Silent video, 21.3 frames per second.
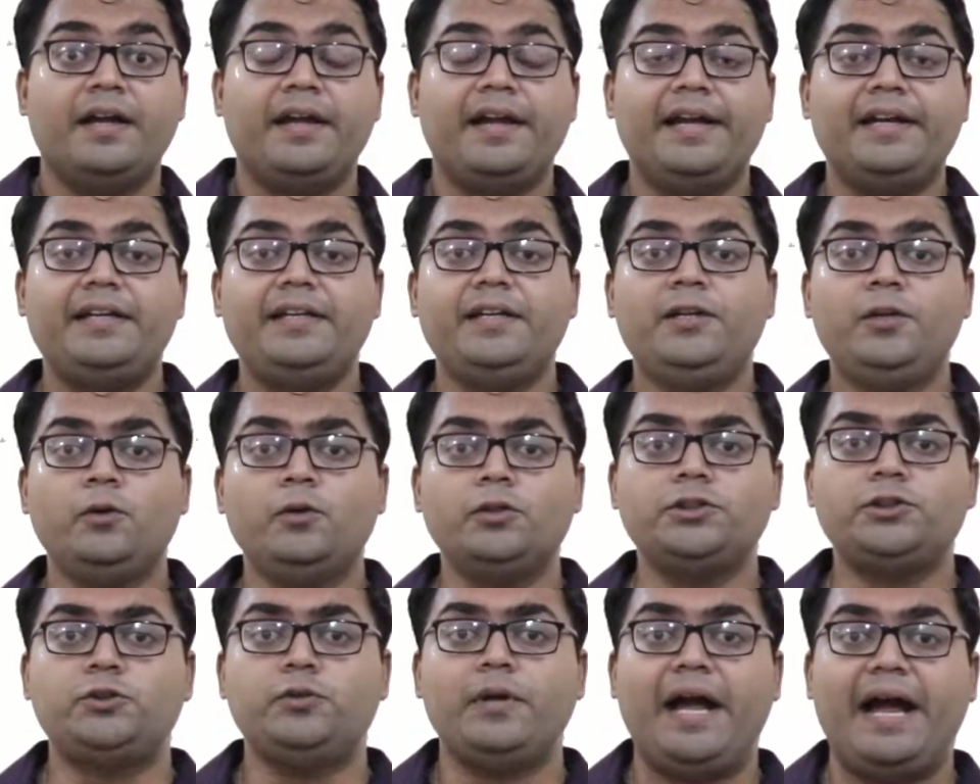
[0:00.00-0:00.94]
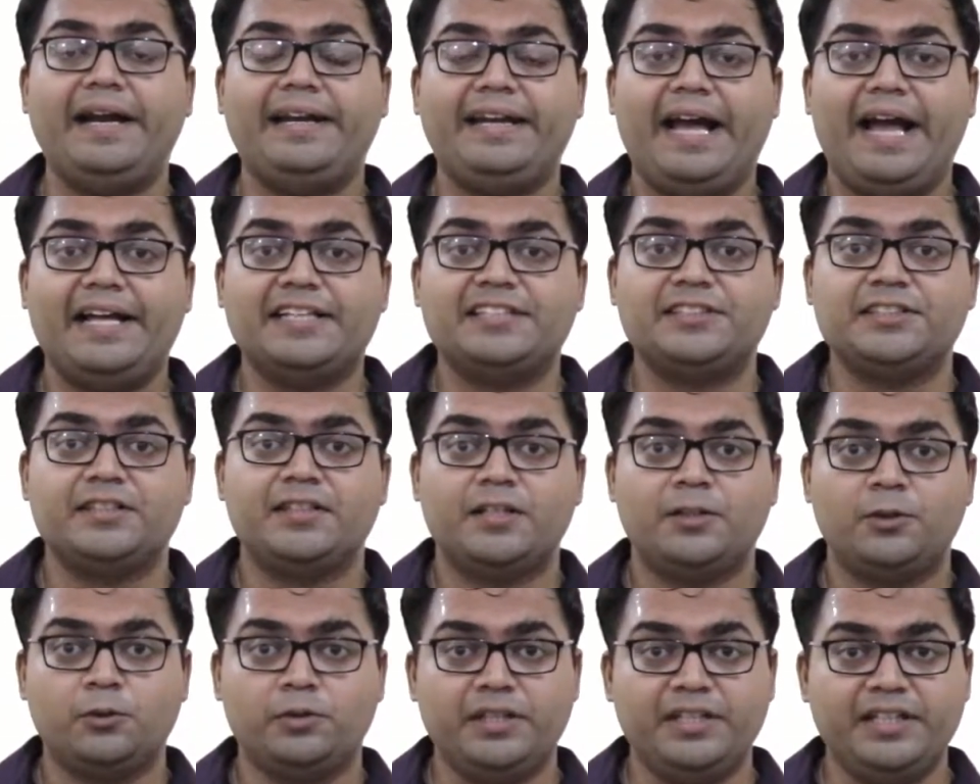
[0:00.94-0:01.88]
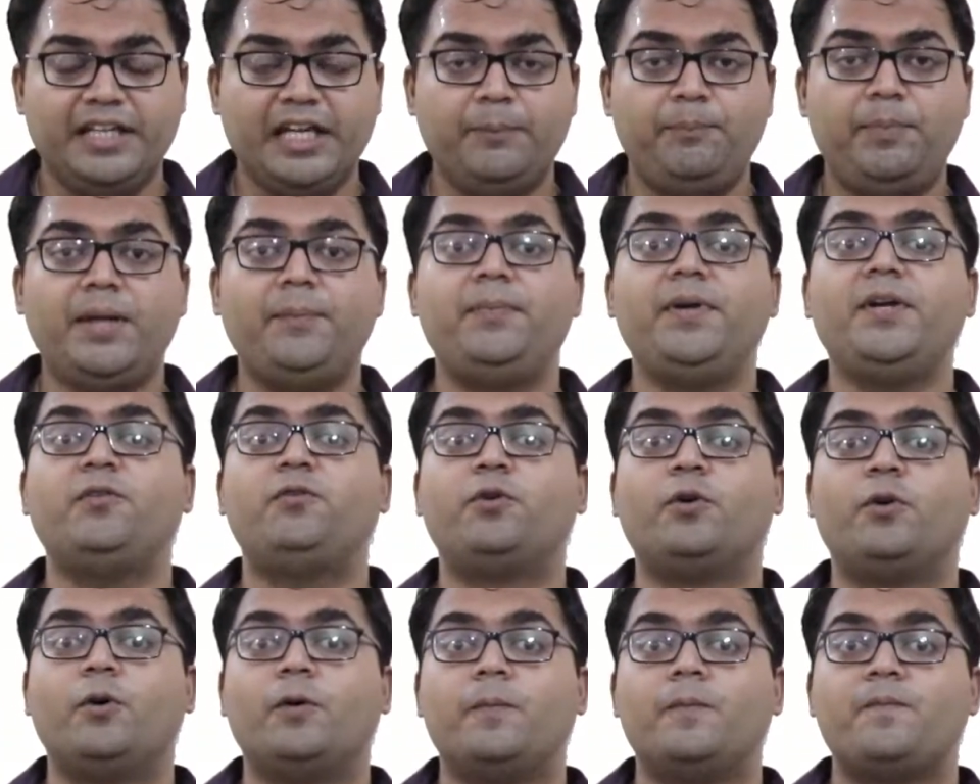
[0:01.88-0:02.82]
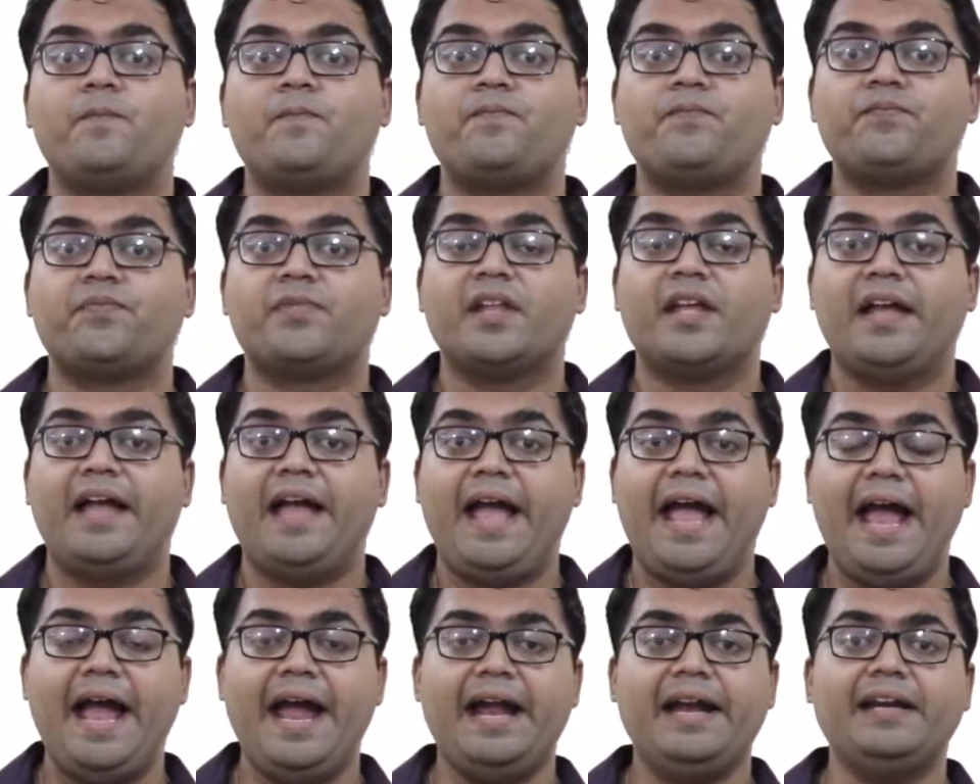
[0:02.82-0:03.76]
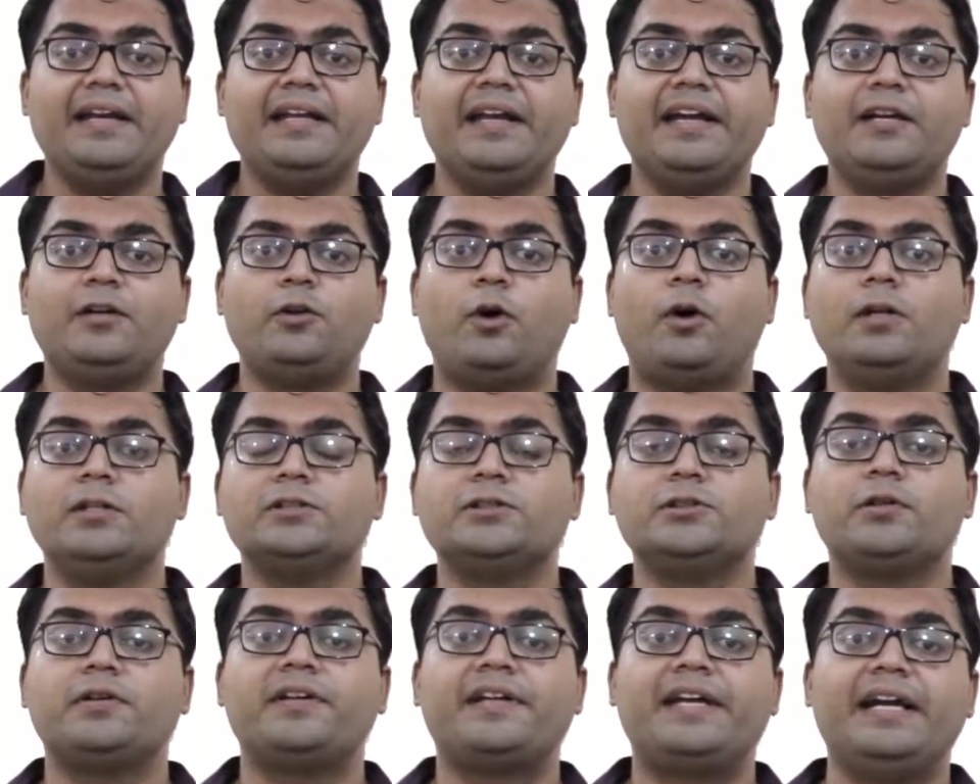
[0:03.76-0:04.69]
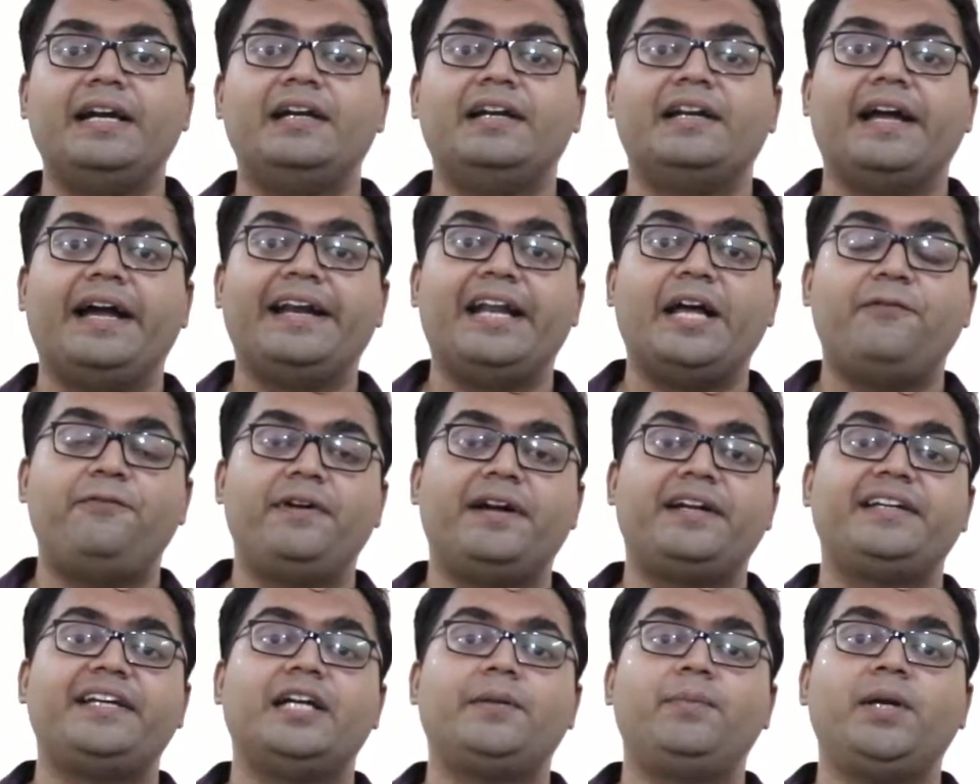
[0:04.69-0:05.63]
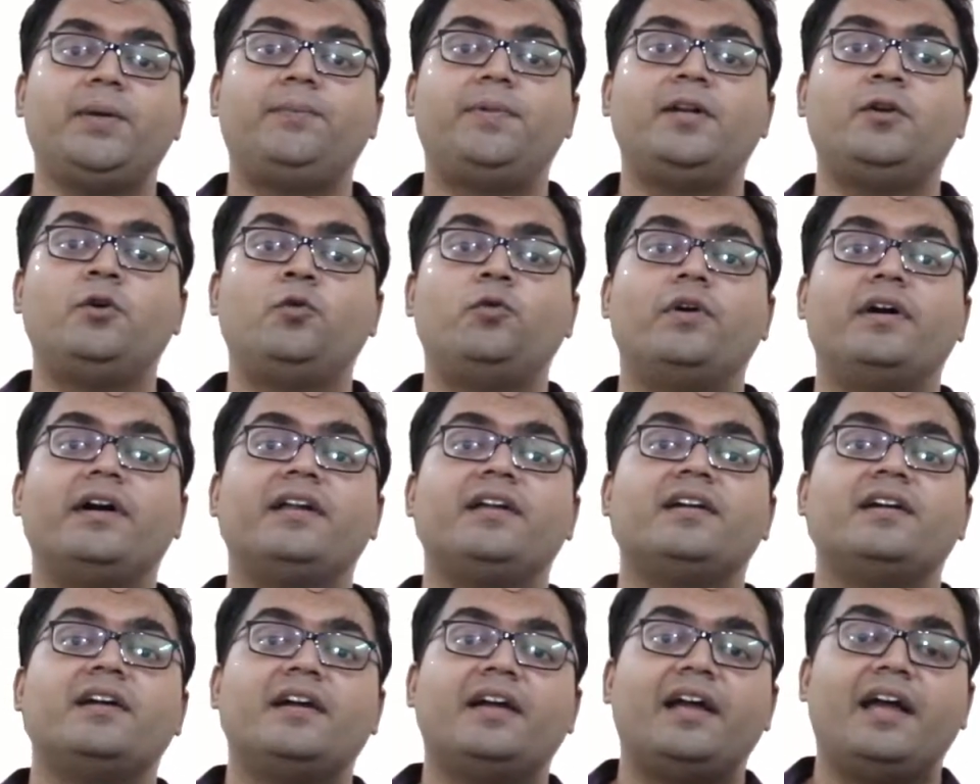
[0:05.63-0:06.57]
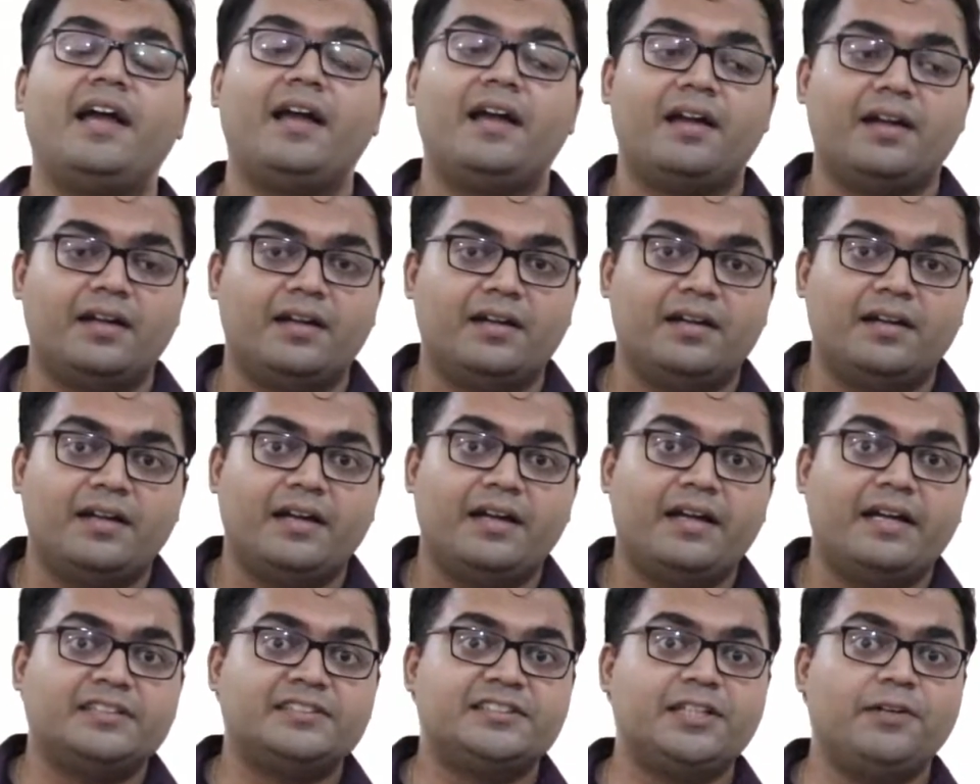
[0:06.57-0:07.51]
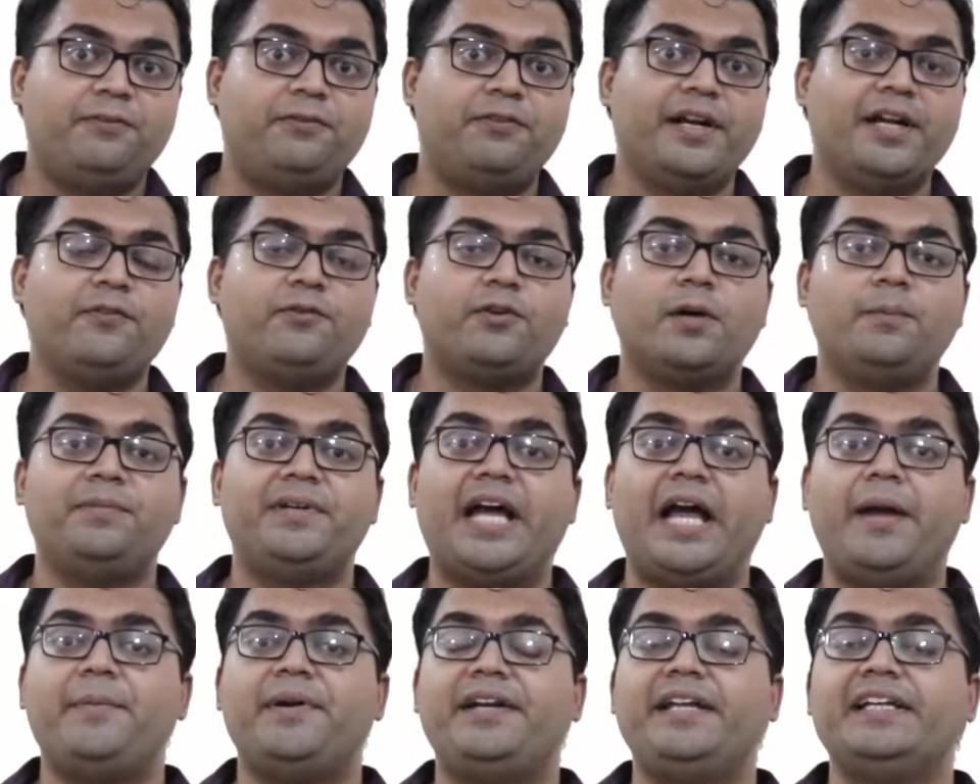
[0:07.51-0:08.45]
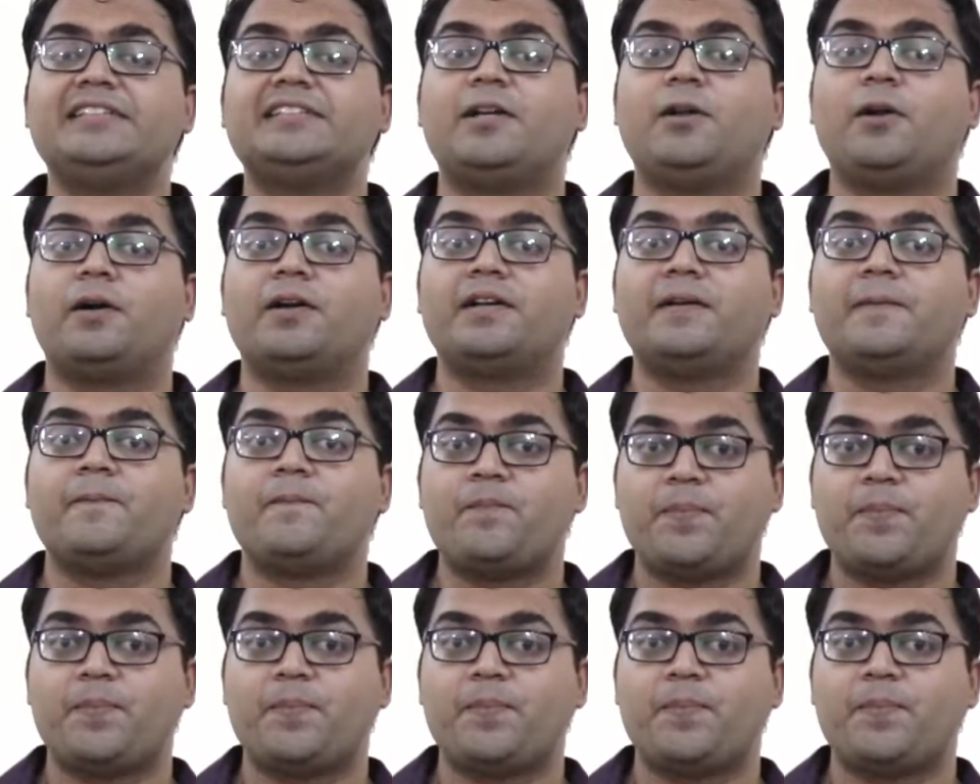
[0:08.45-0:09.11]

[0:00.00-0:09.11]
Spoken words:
it used to attach to the DPP4 and it also killed and affected people who were suffering from diabetes a lot.